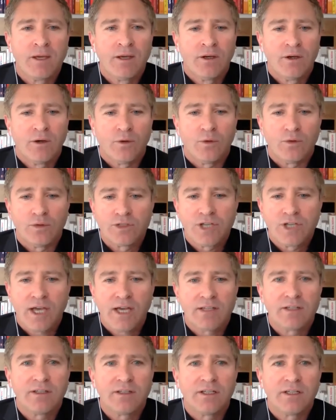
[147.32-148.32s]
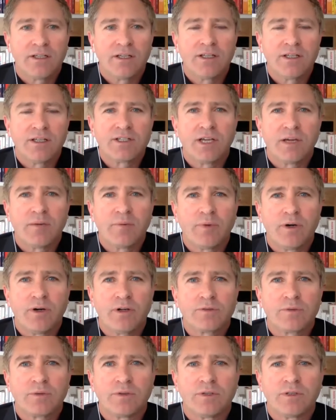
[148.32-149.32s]
or chat in the chat
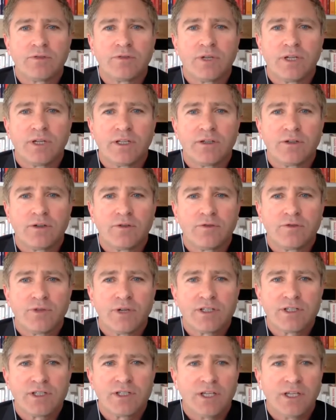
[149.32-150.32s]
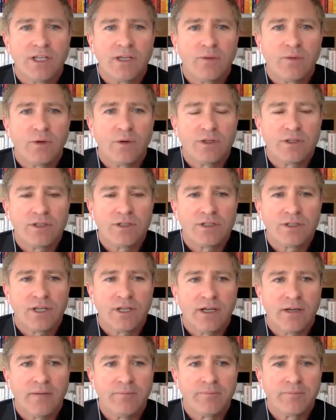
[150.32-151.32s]
box. It's really good for us to hear what's
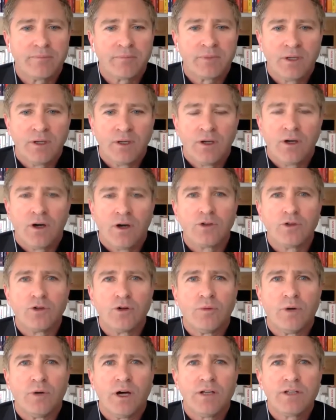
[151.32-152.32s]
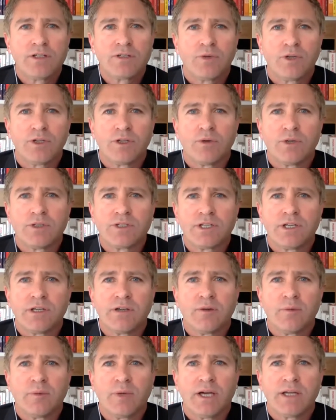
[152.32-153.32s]
on your minds and what you want to
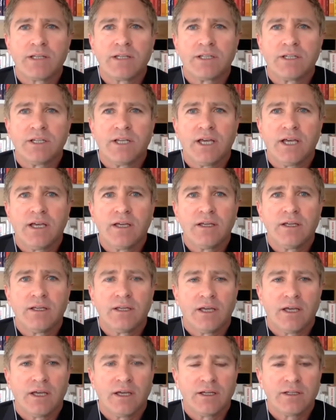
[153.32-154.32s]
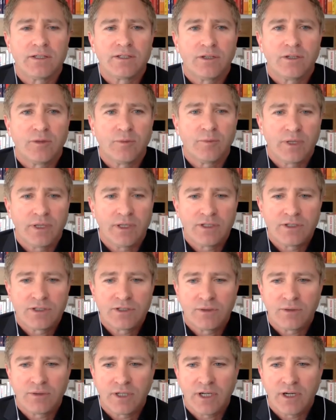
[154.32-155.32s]
hear about today. So please
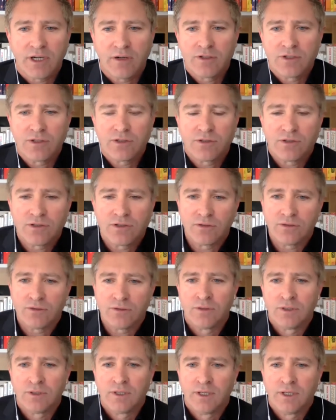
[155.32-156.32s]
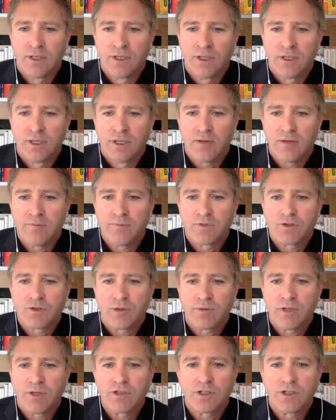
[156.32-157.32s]
do encourage you to
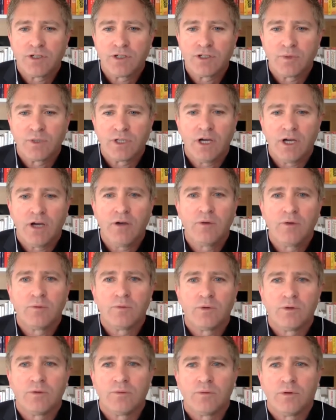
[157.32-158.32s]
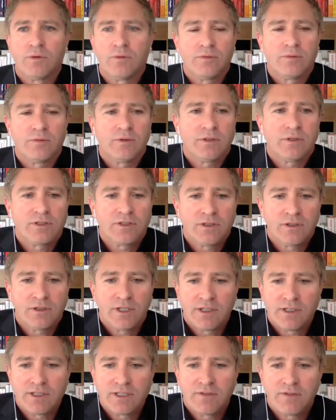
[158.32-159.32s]
drop those in as we go, and we'll
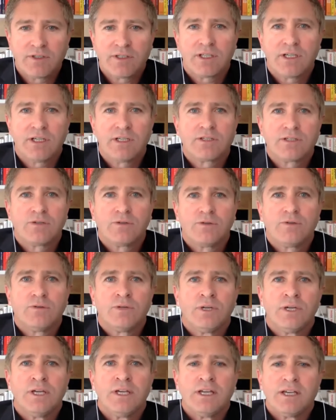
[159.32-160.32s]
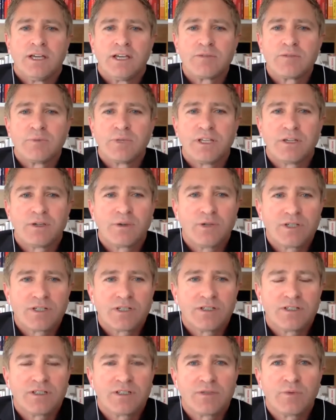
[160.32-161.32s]
certainly endeavour to get to as many
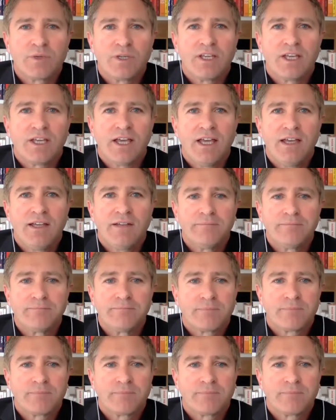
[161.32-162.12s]
questions as we can.